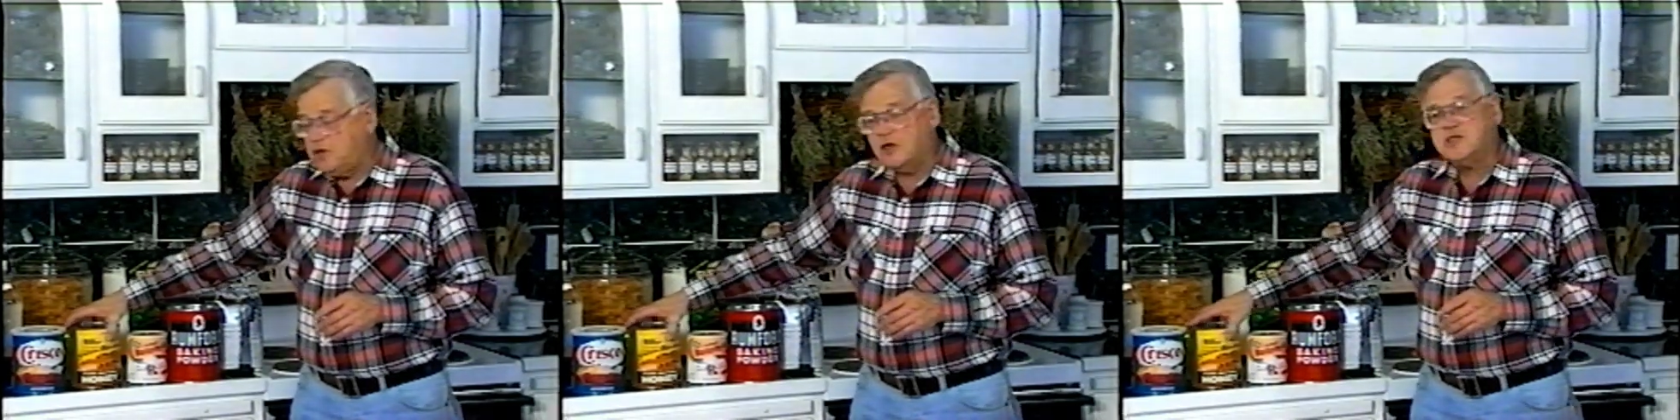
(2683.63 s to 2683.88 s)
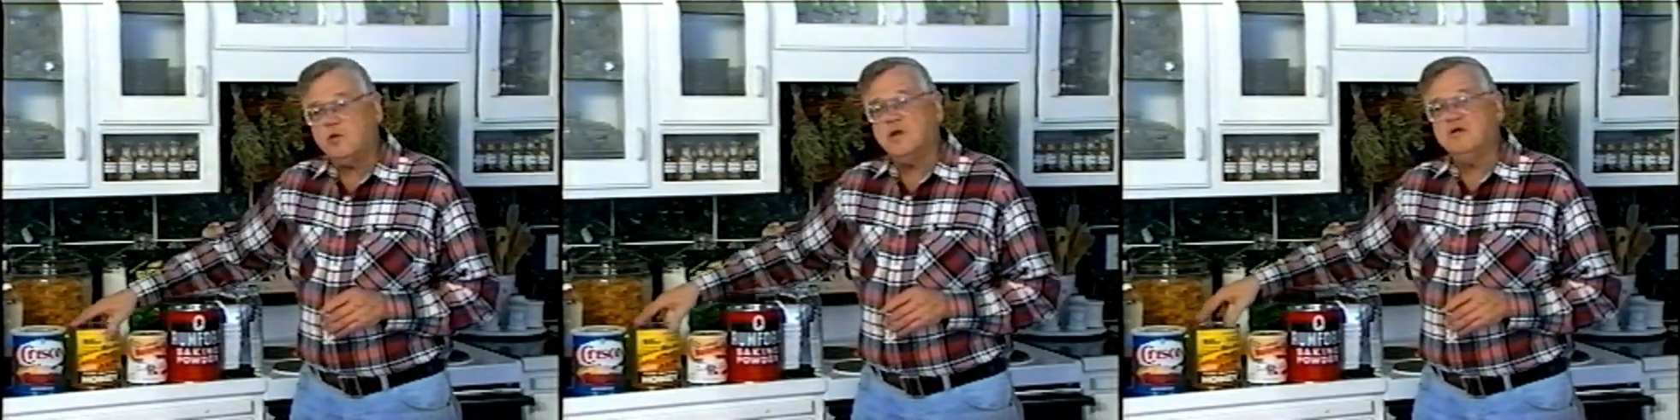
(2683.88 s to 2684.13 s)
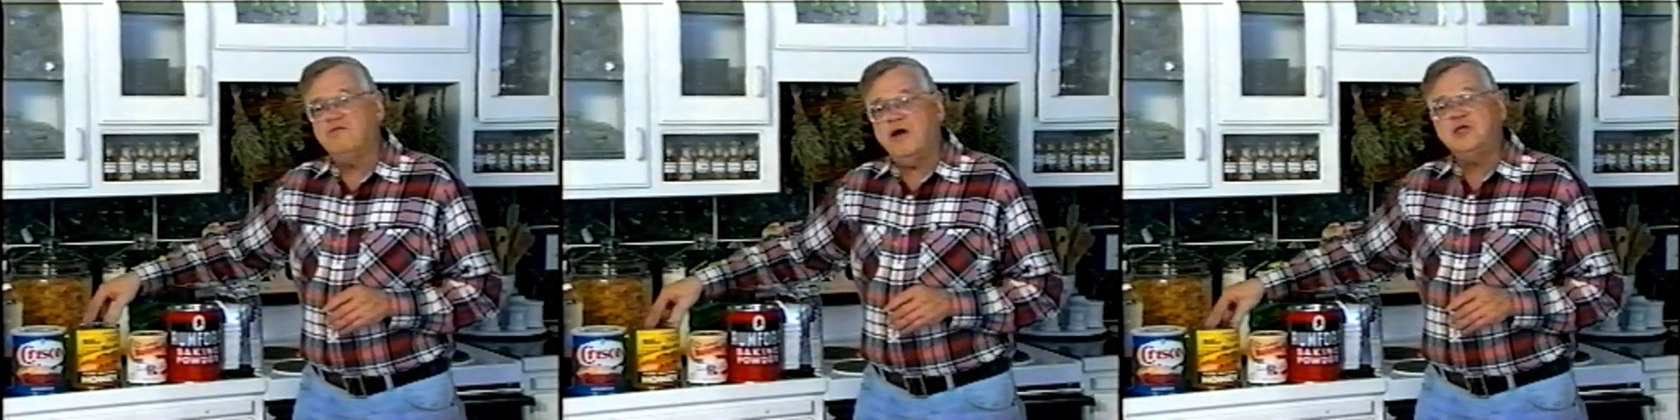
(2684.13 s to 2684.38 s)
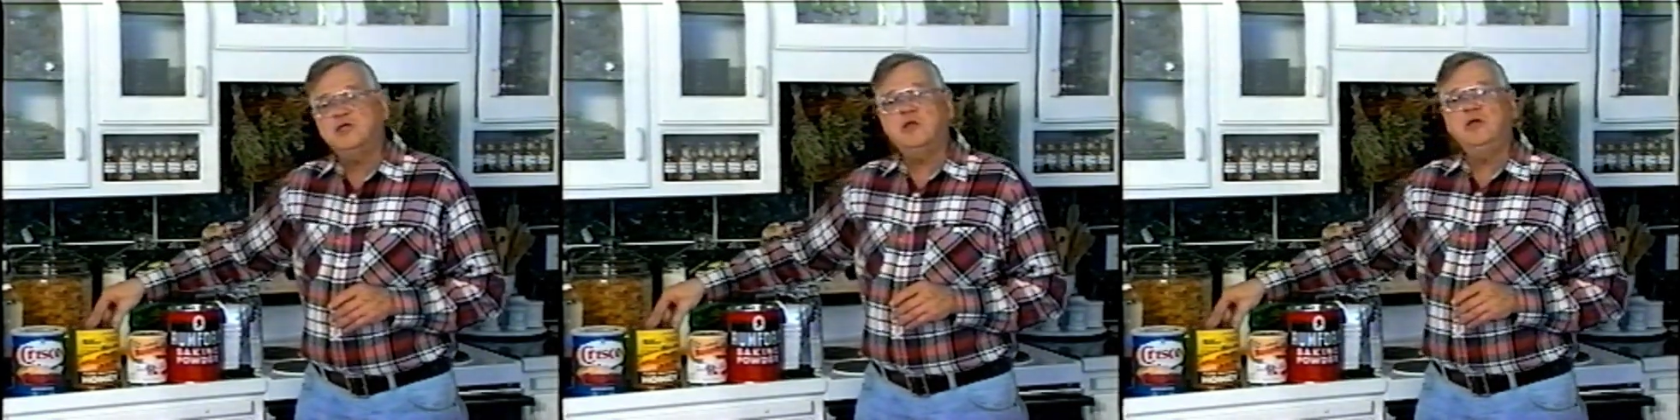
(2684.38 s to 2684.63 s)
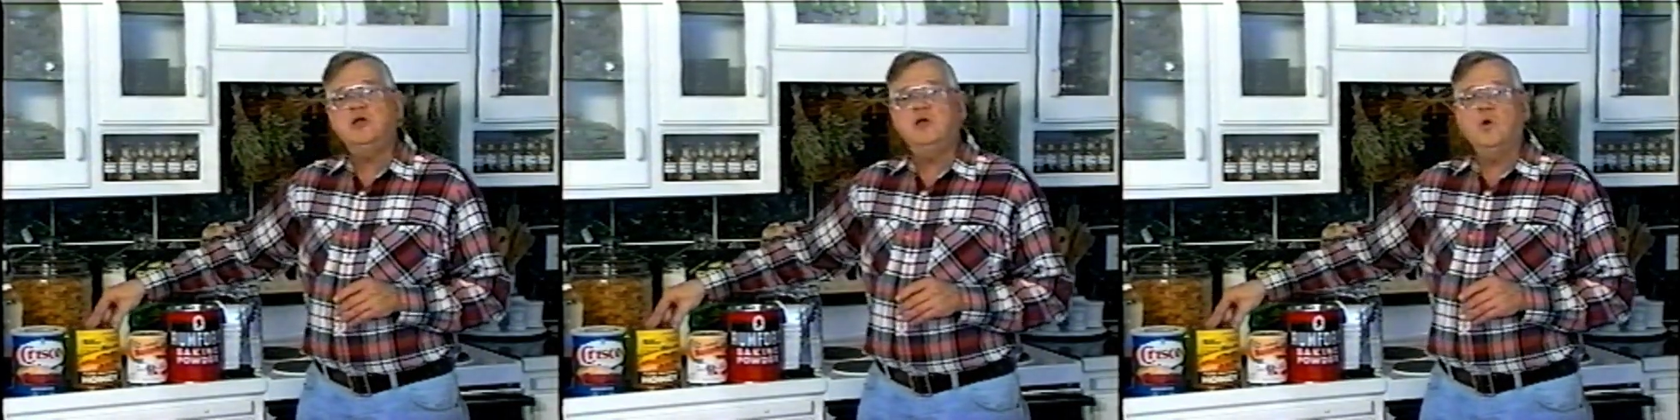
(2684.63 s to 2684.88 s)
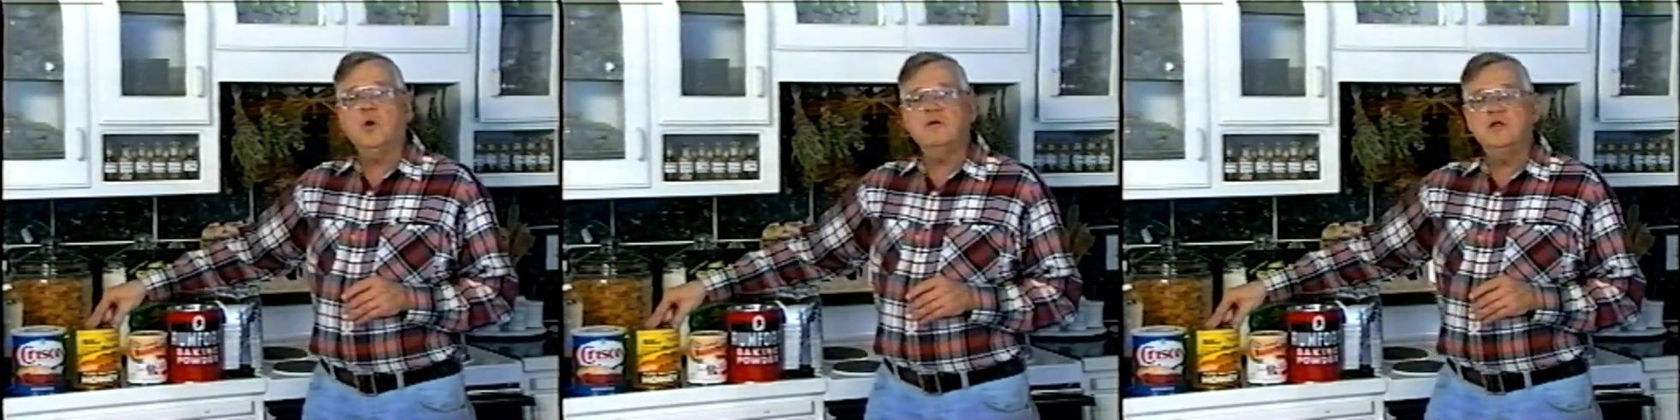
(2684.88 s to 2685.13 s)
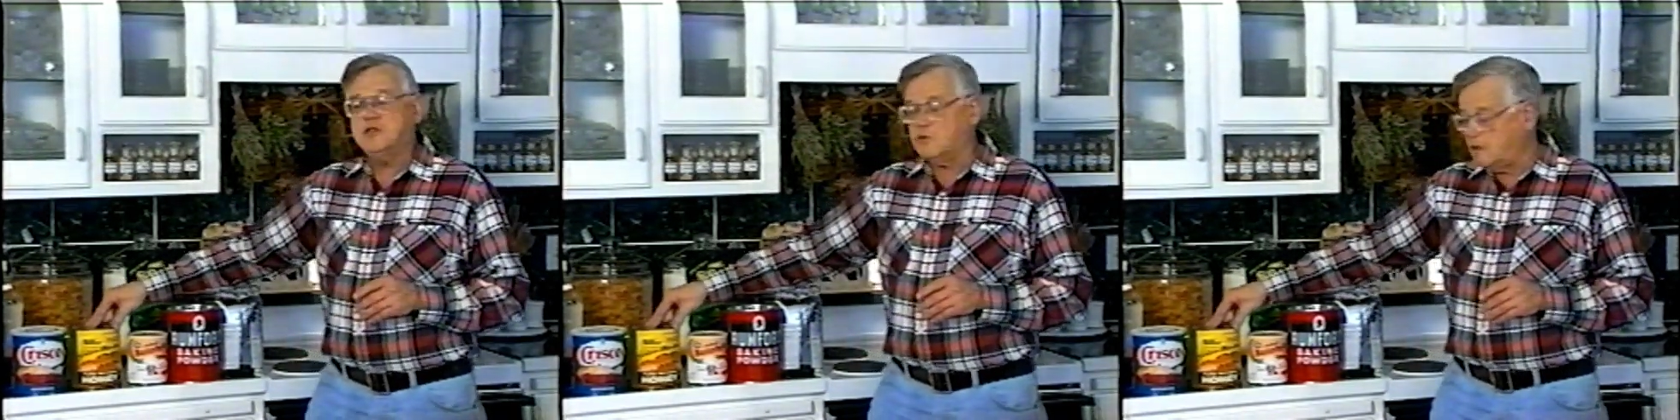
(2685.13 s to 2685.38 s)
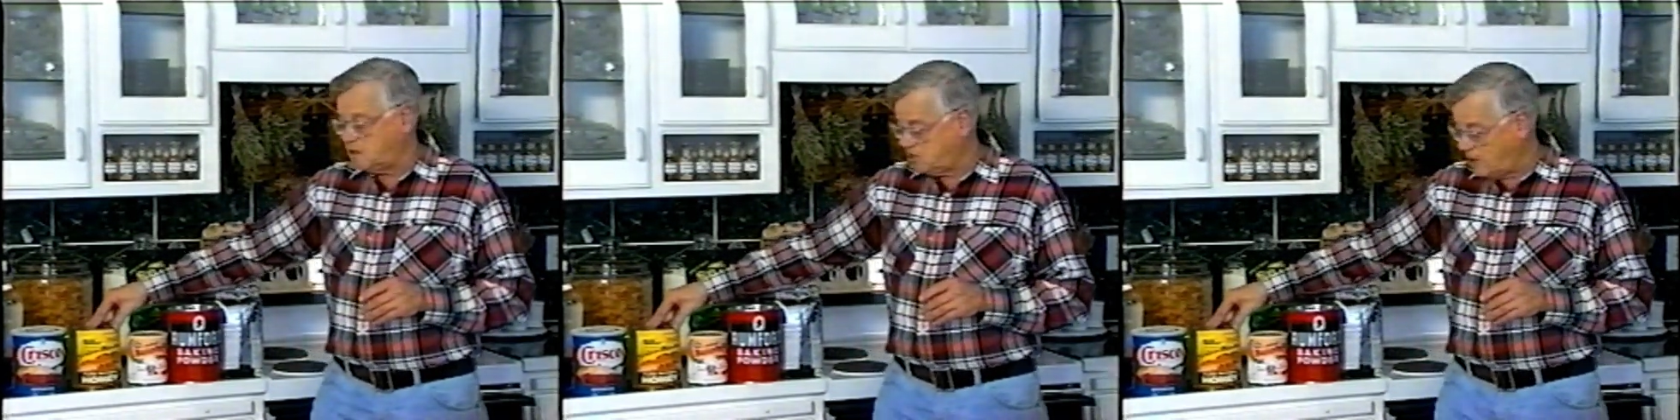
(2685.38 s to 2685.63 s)
it will eventually cure into
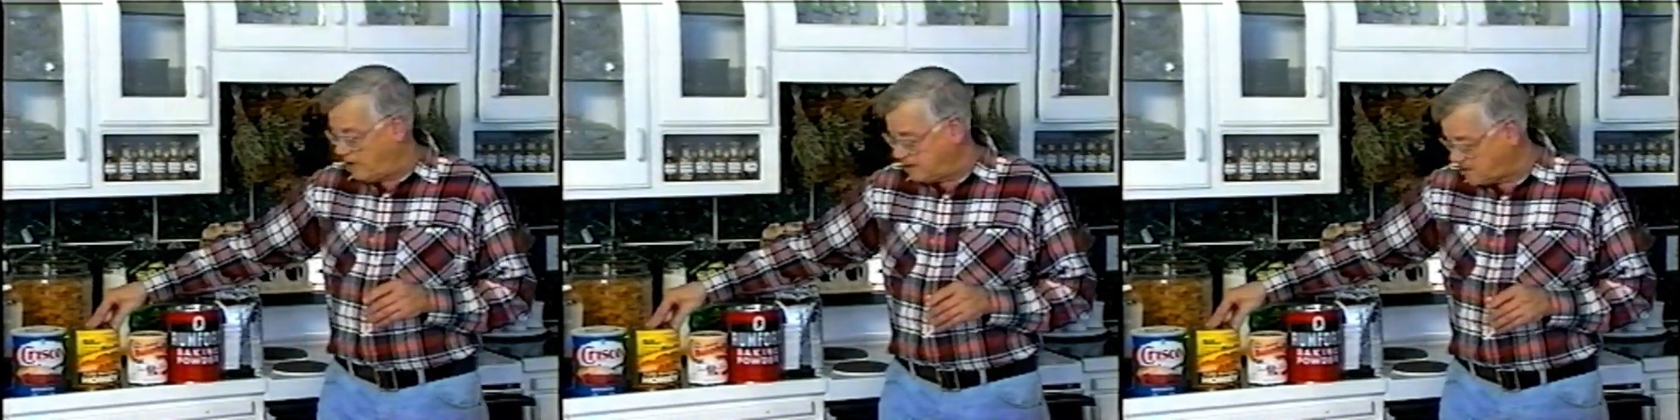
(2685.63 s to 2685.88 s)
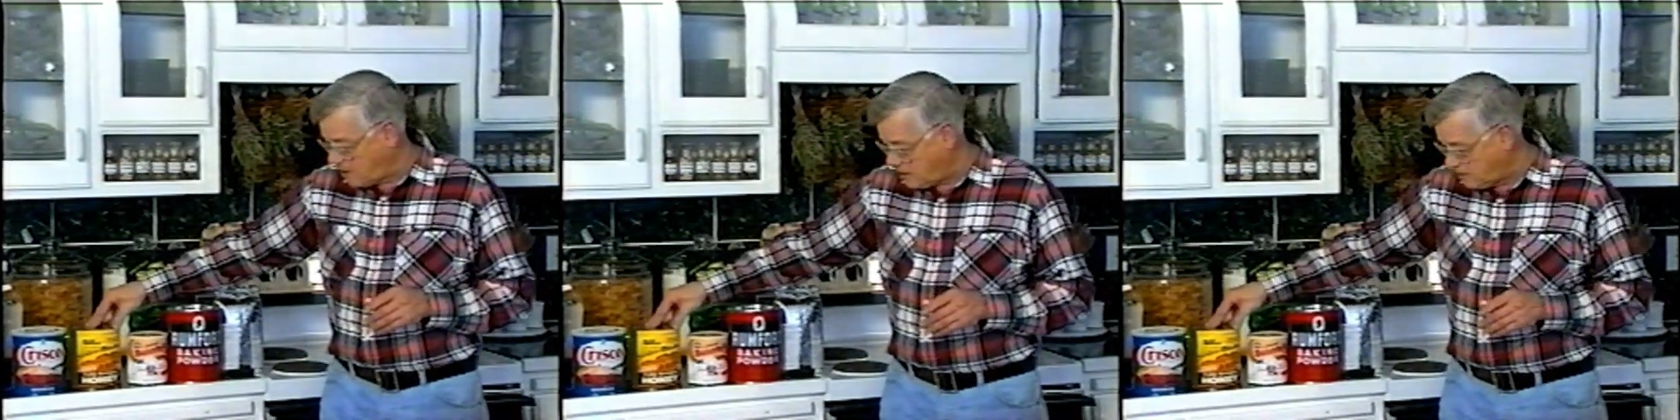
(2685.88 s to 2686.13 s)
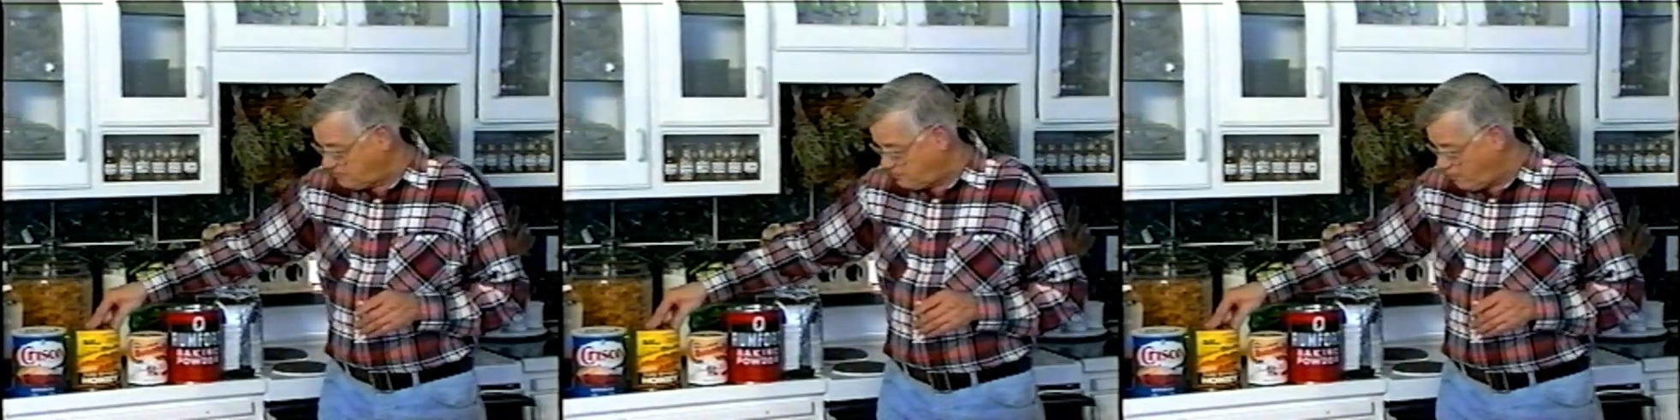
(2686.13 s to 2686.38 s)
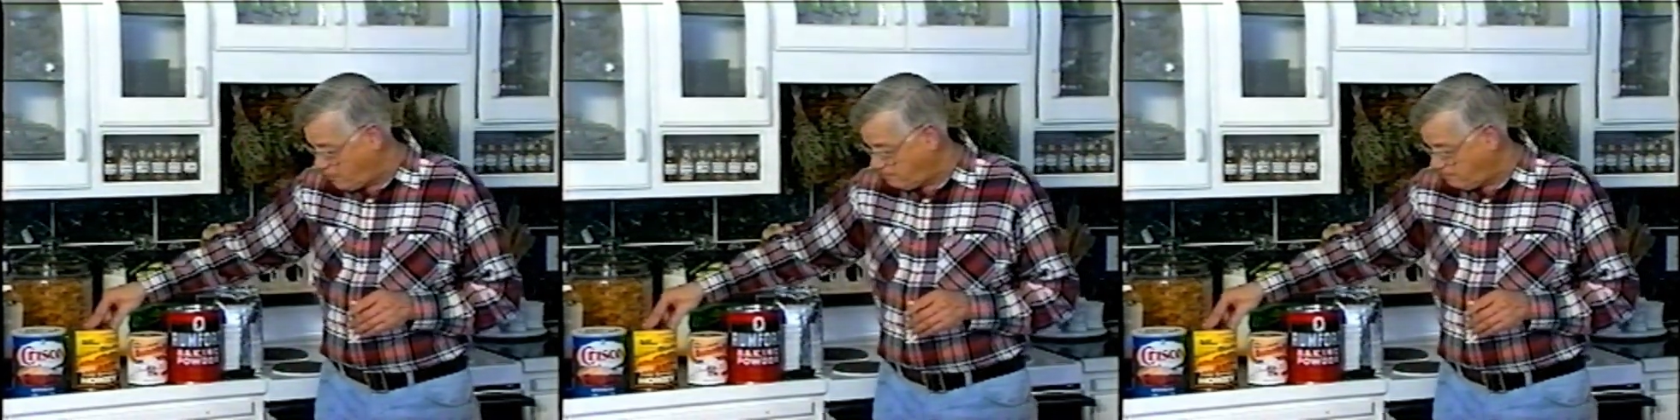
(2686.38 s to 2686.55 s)
a semi-solid form.